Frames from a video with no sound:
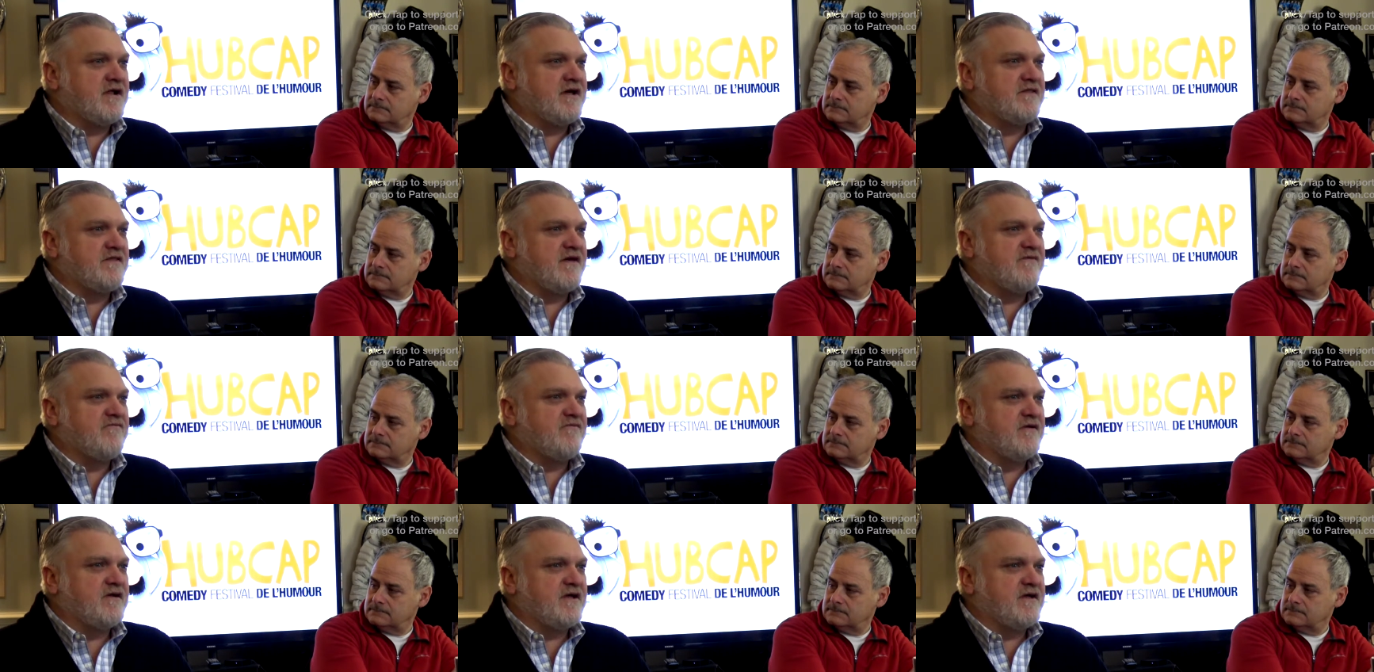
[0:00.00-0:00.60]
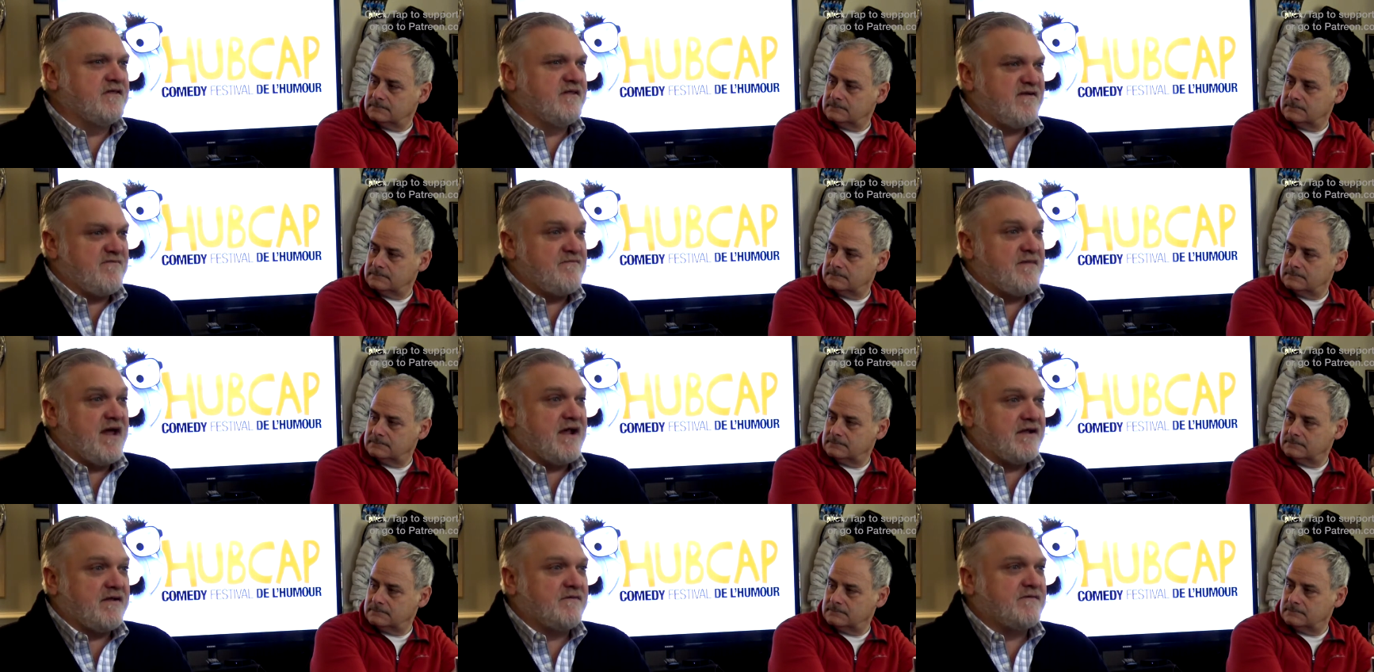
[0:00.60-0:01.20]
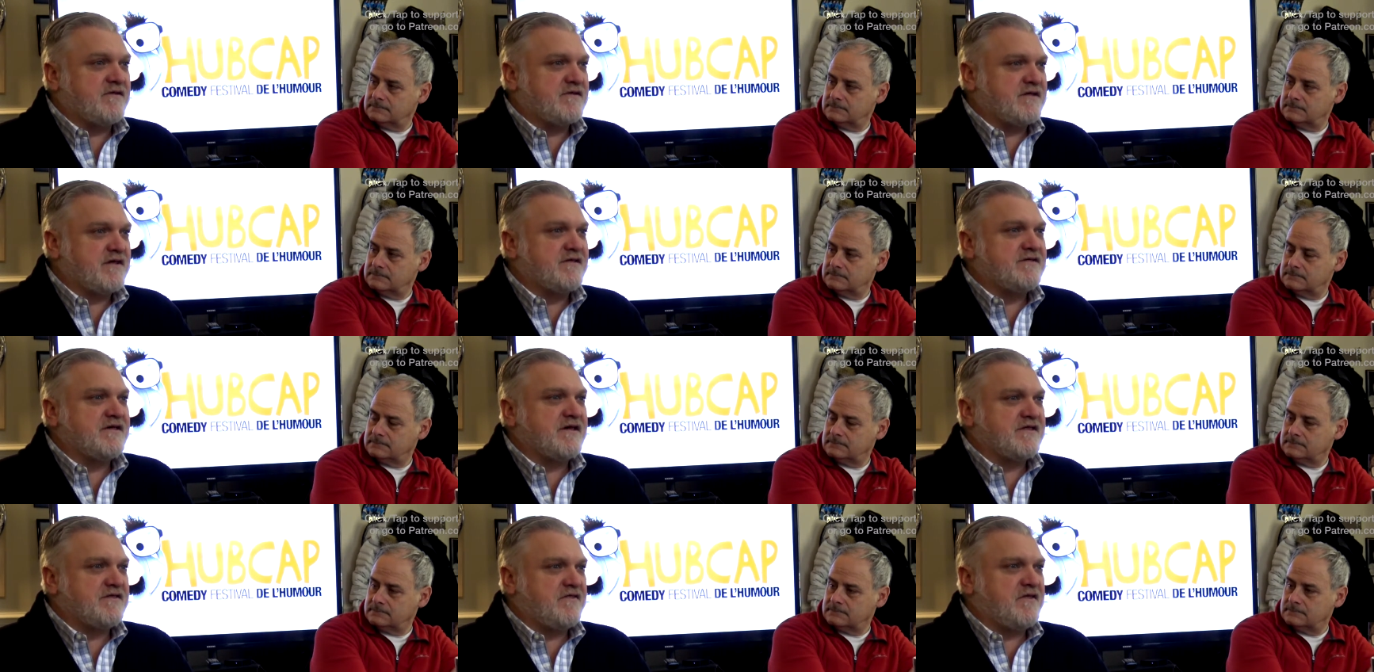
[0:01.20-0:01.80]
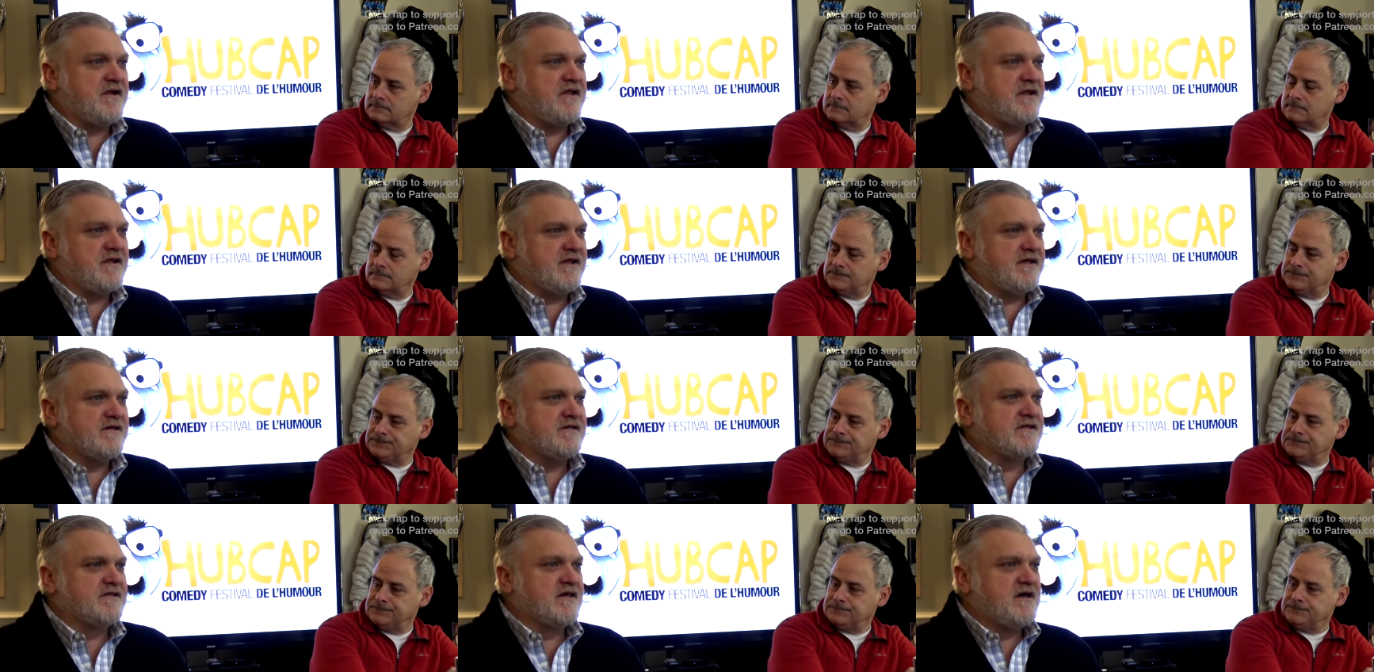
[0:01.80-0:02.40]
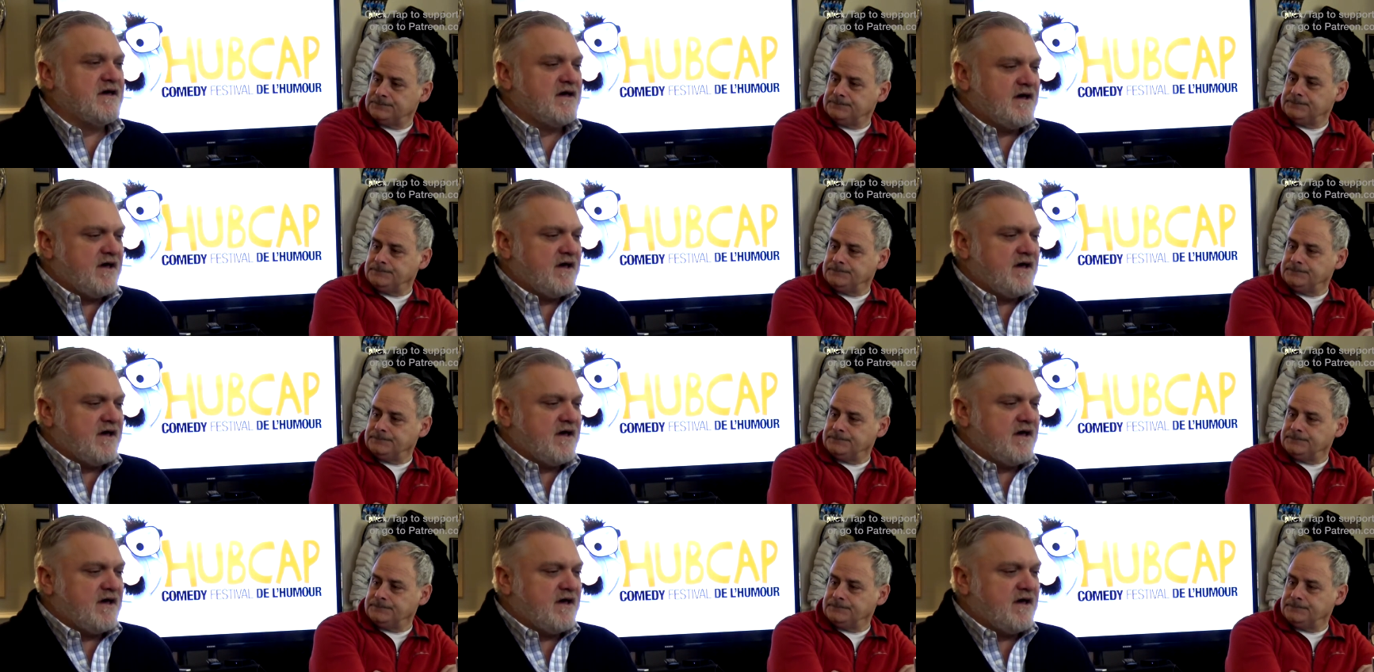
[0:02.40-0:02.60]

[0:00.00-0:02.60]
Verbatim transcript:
Speaker 1: Like they've really they've made it the success that it is.